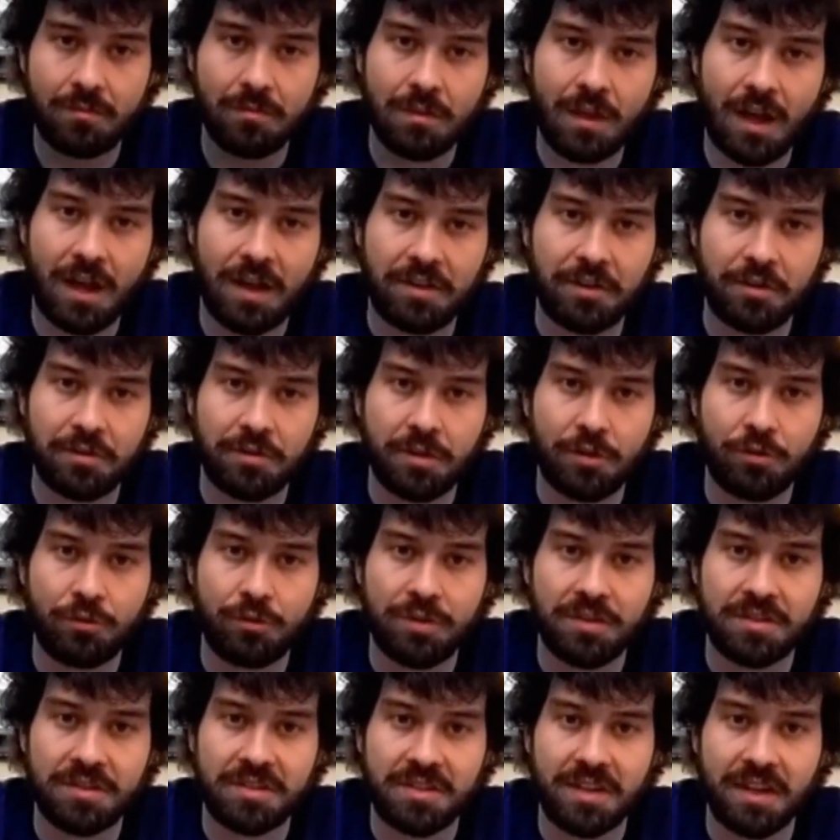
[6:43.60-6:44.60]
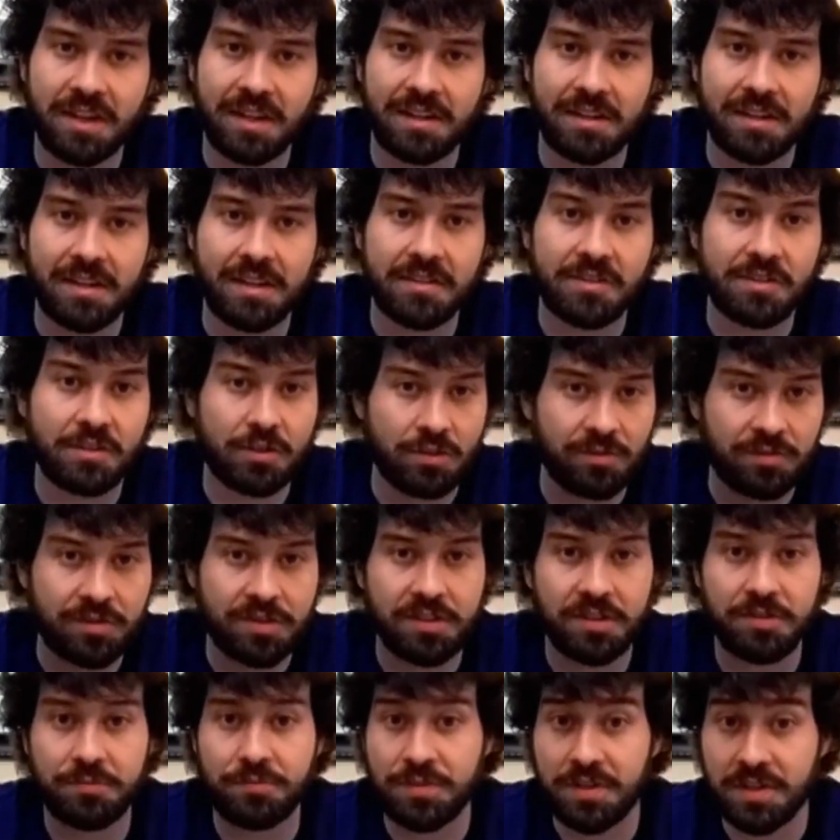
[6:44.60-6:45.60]
I don't know when Sega Net
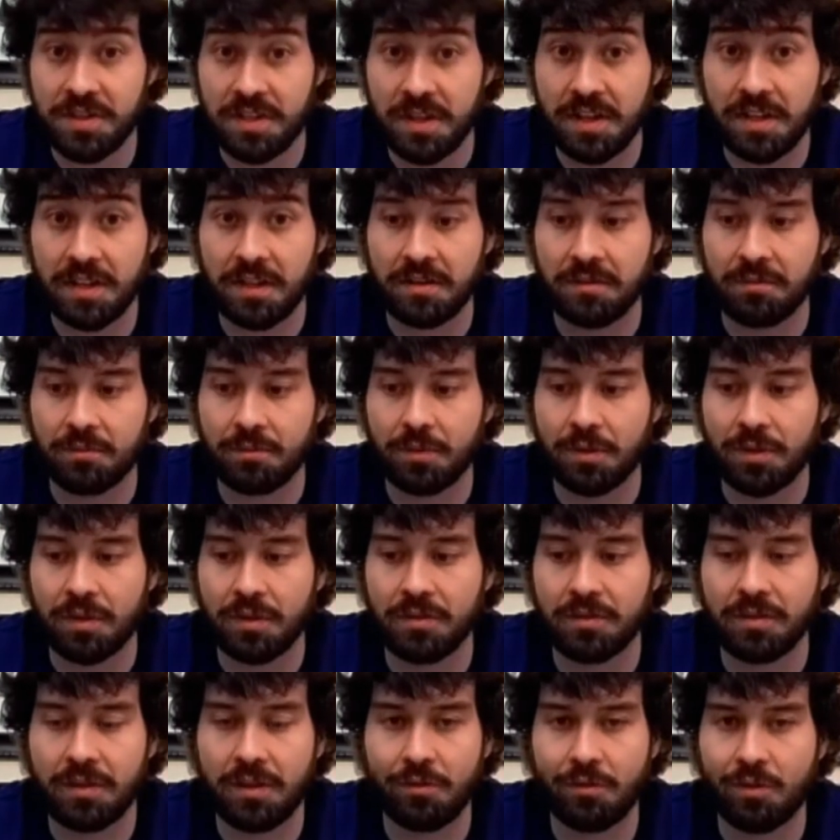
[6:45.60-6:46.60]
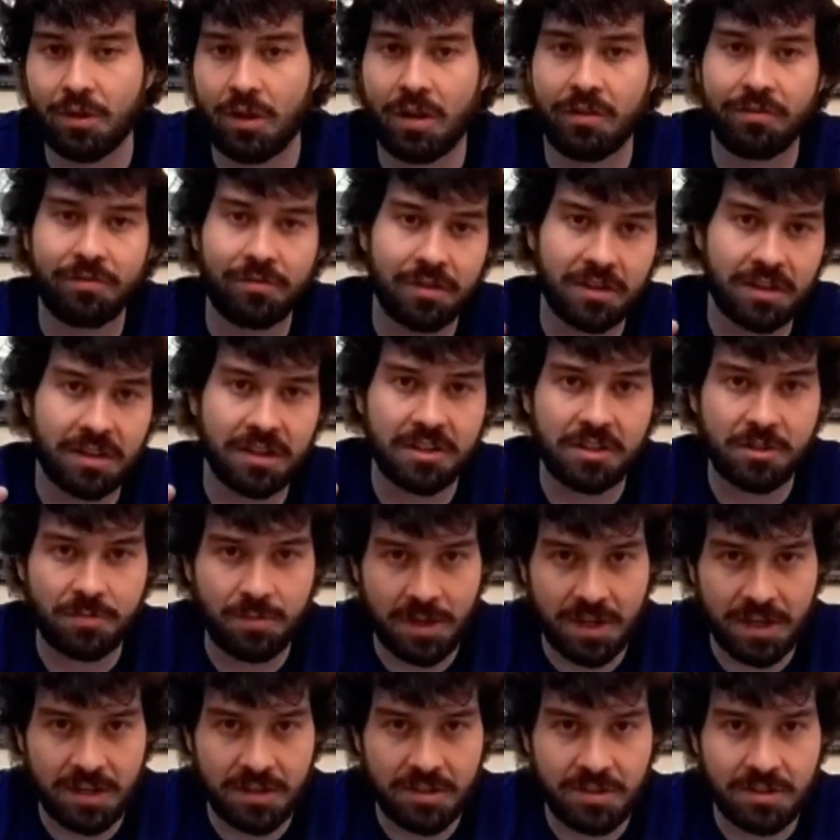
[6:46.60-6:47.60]
services began, but they were offering
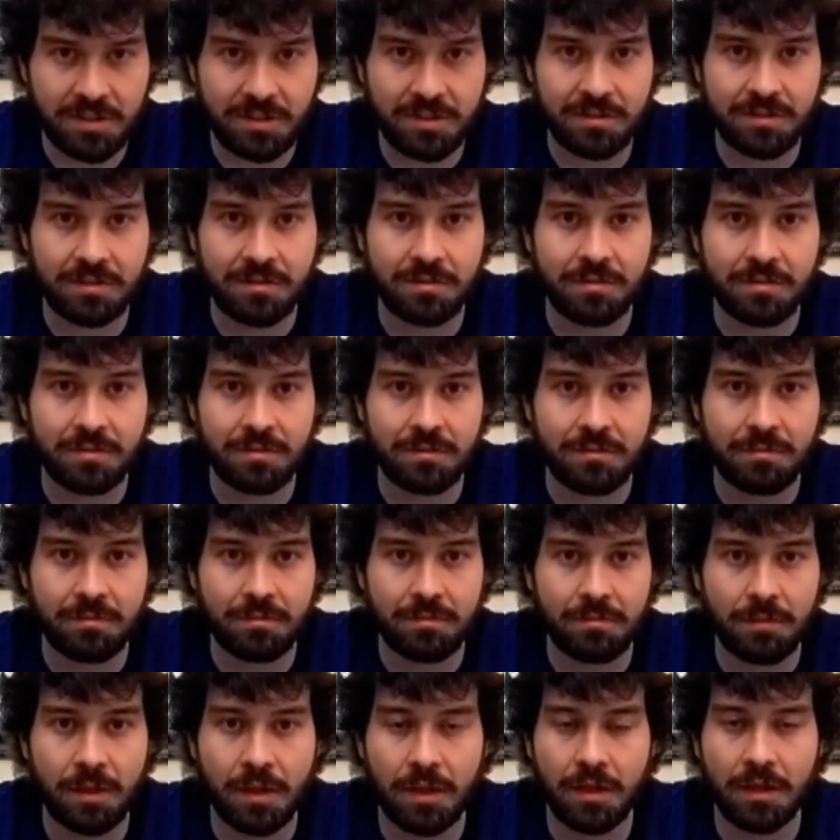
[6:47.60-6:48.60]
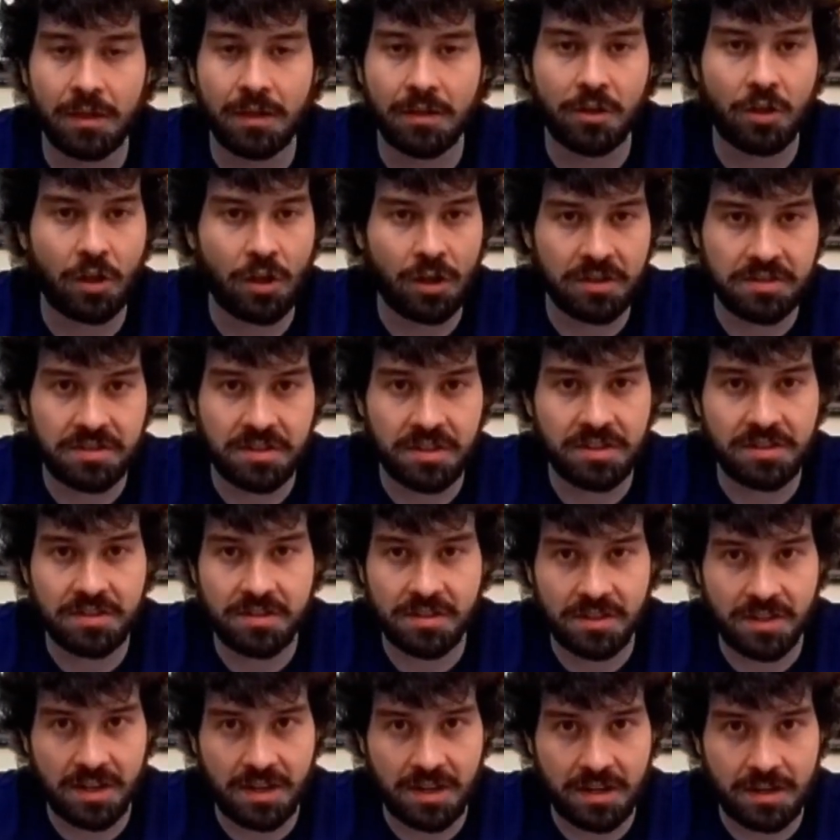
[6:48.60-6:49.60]
expansion content to
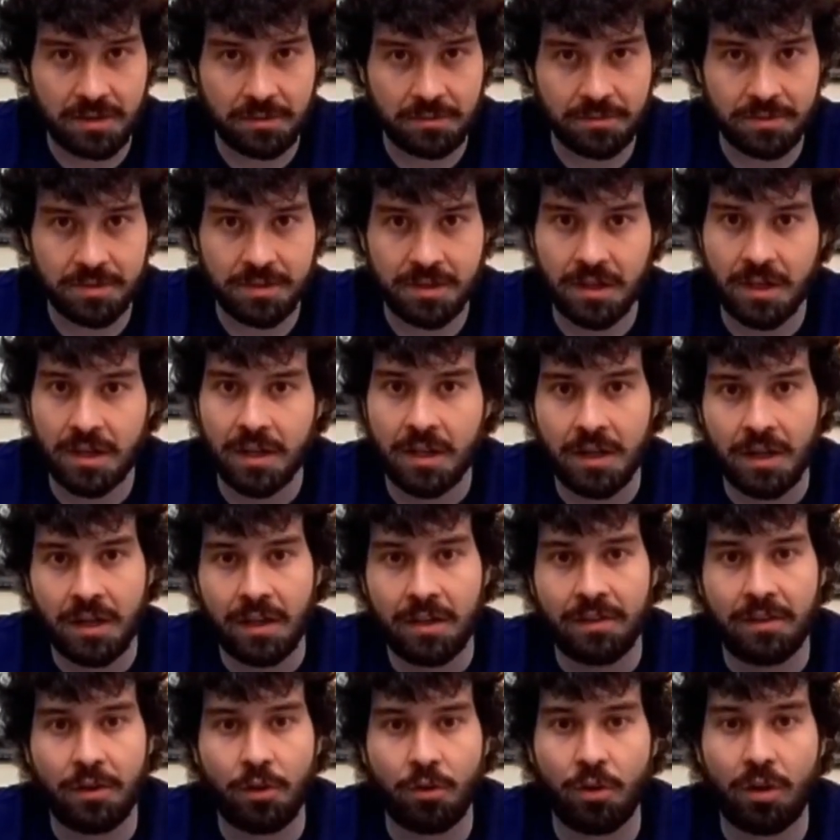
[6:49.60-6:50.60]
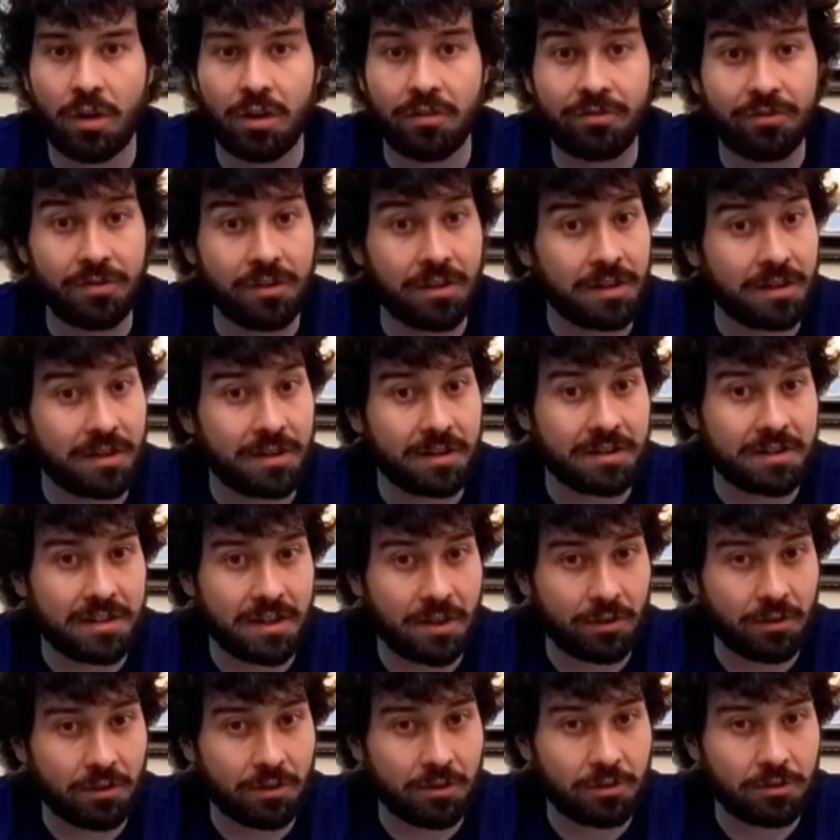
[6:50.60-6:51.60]
games. They were offering
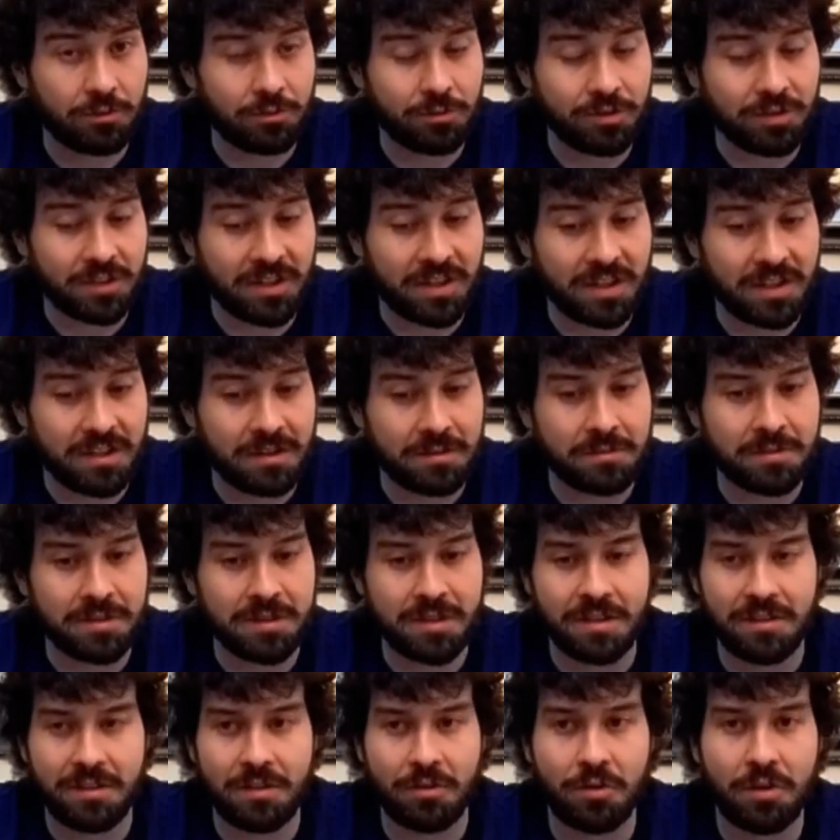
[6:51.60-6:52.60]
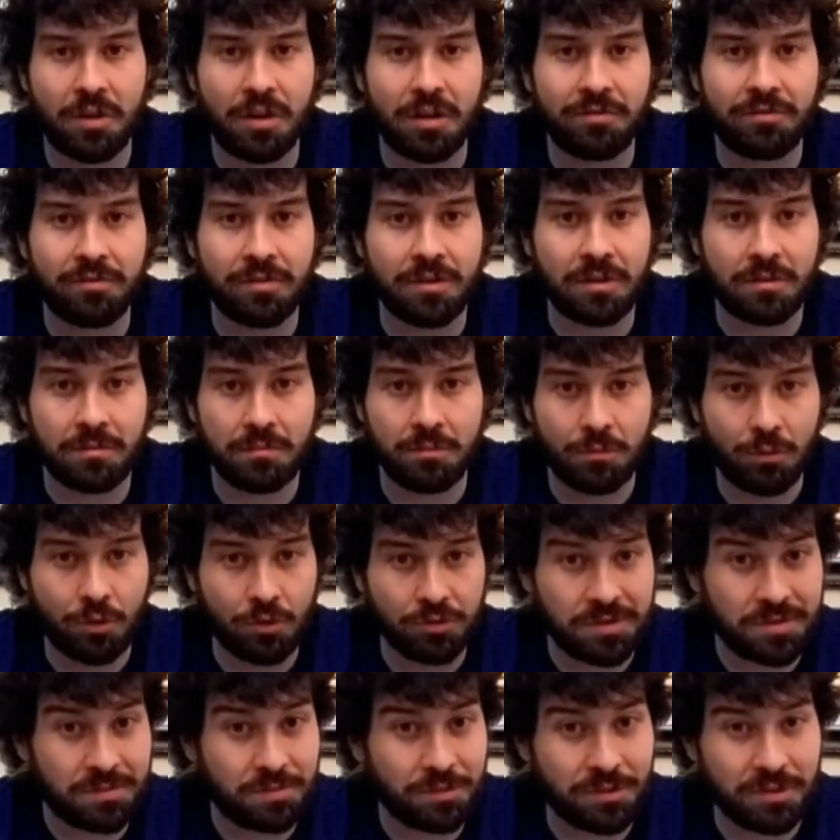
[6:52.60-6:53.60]
downloadable games, and they were offering
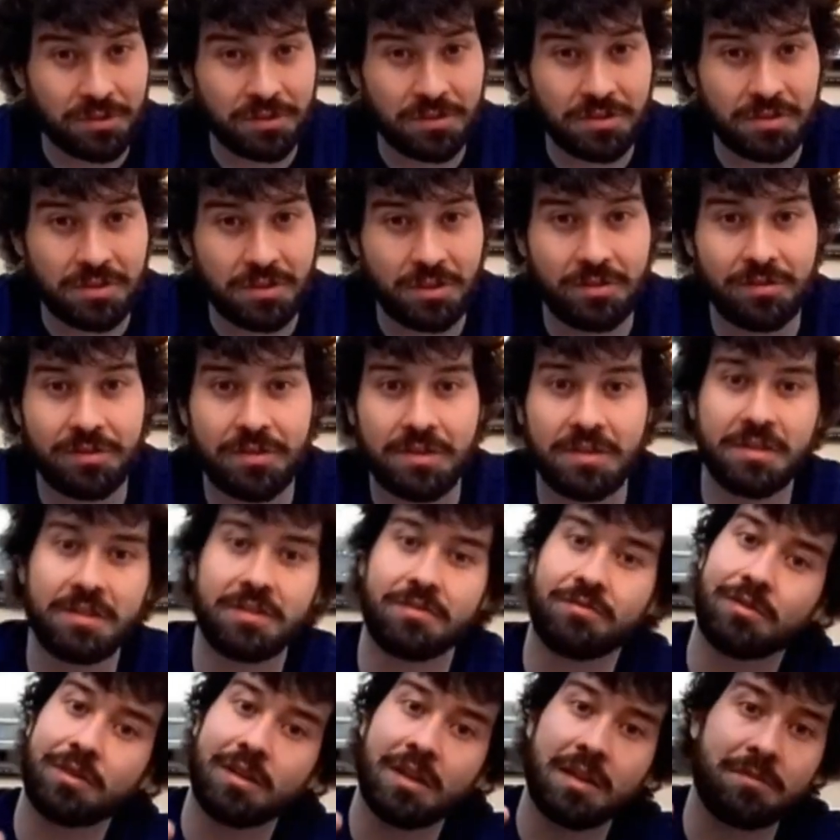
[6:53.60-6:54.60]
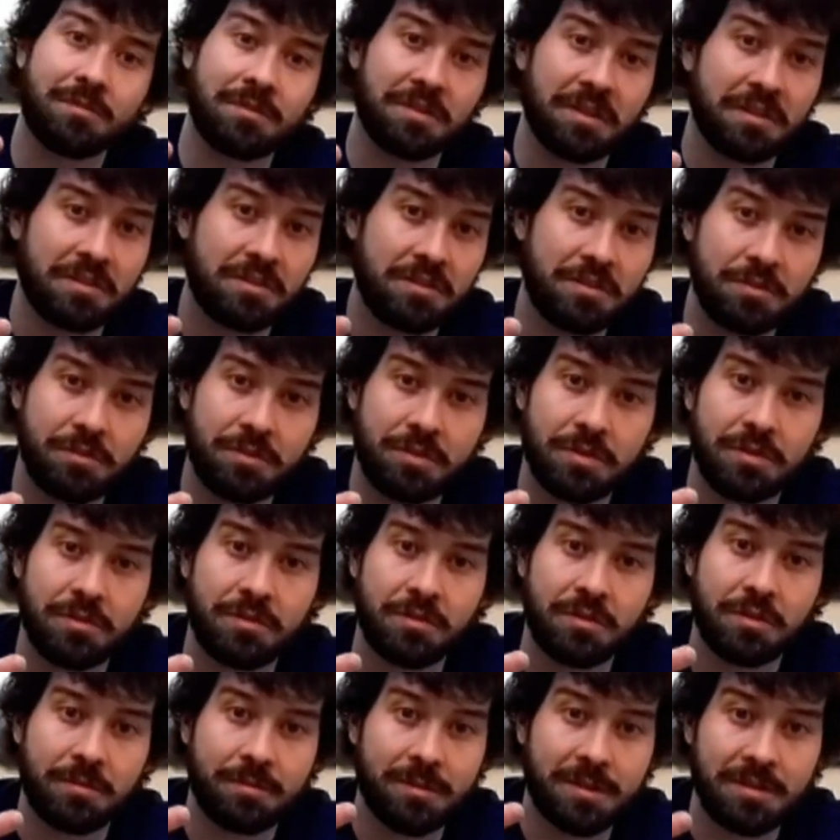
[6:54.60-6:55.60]
multiplayer services for games like Duke
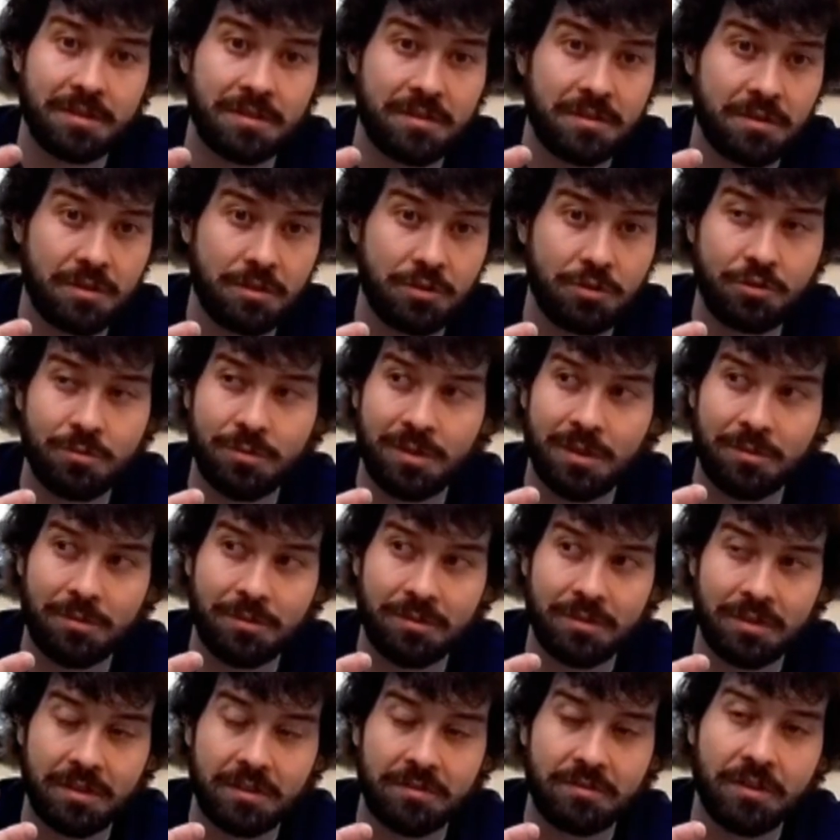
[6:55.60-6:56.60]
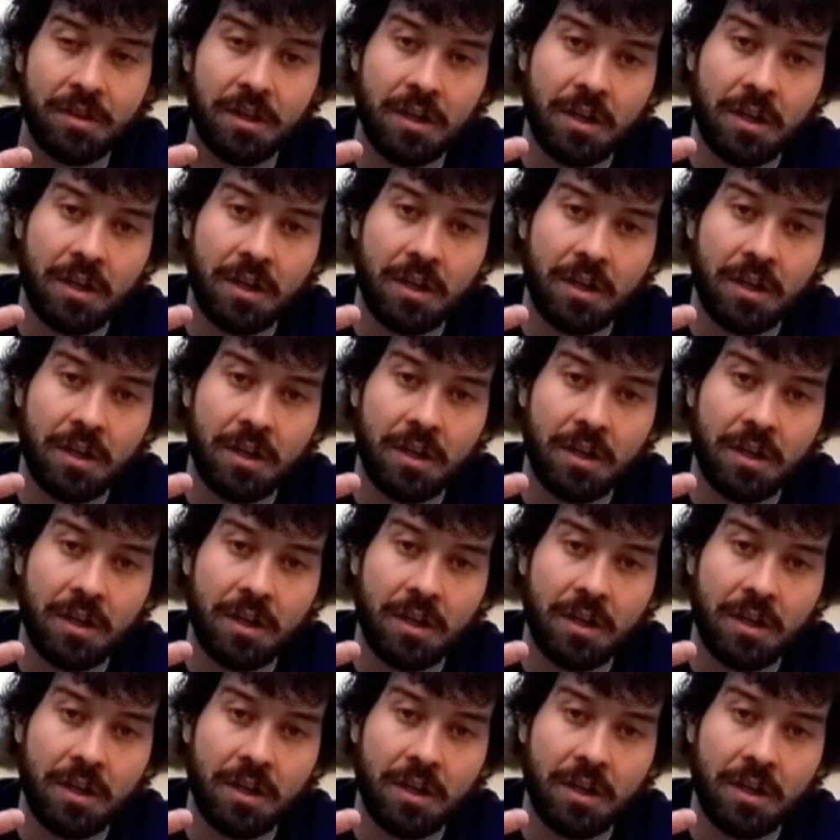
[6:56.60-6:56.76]
Nukem and Doom, I believe,